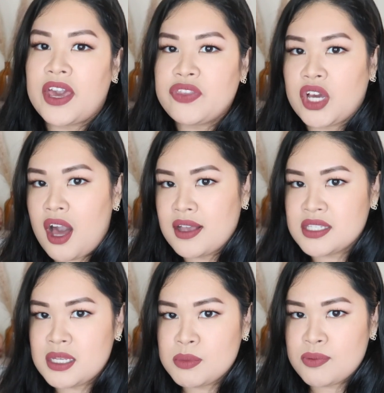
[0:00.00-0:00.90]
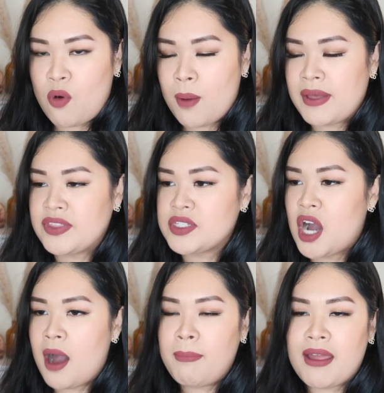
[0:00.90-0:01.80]
like the customs form at the
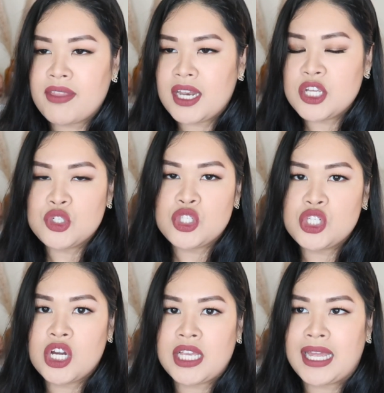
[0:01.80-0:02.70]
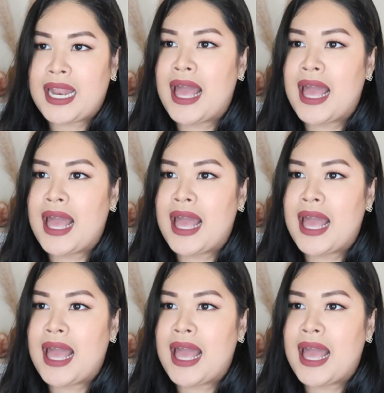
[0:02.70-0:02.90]
top, and then he just took it.